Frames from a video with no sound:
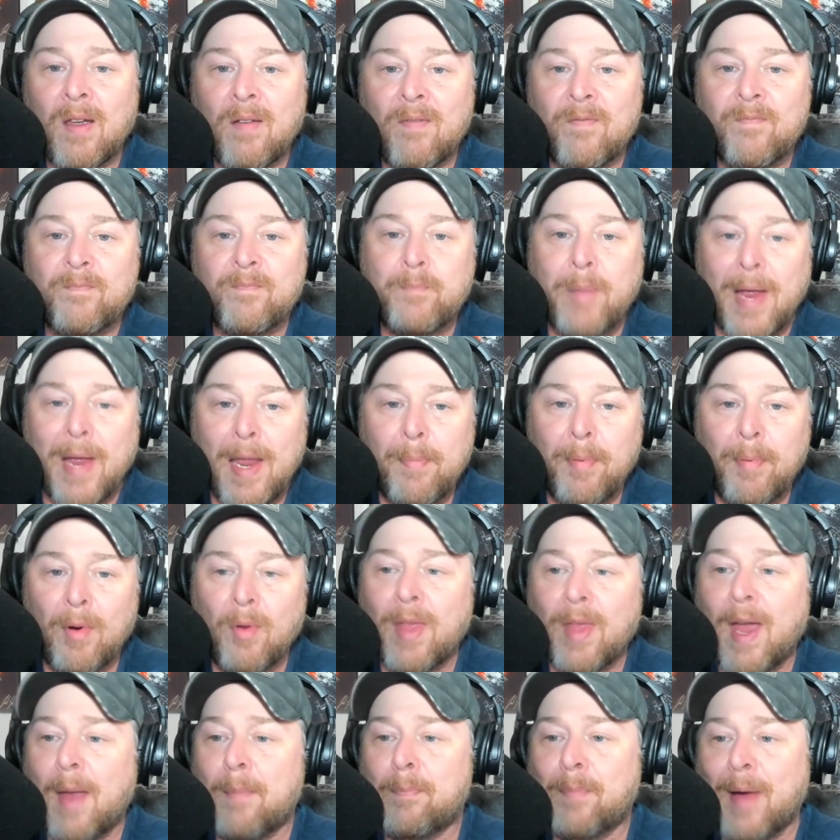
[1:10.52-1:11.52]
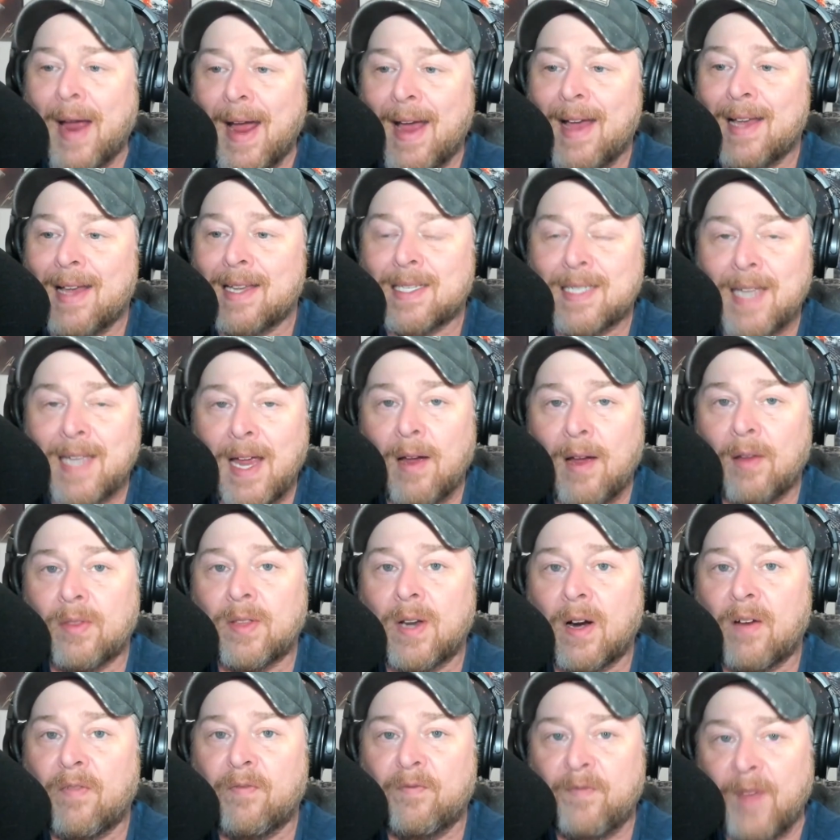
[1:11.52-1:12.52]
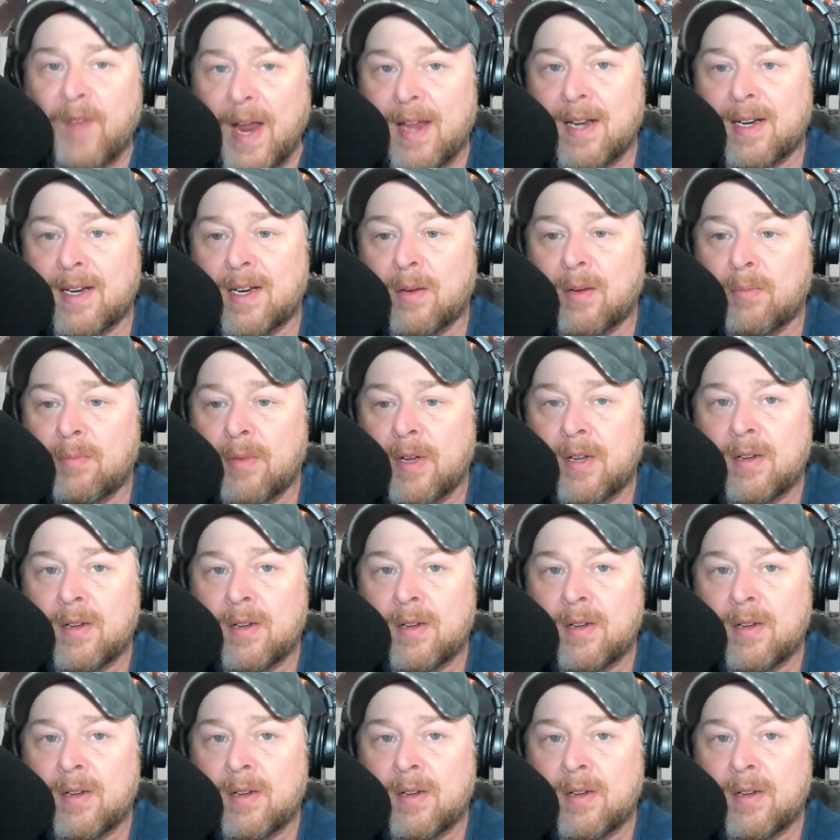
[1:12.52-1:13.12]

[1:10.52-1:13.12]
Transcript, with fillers: people that pass down their fandom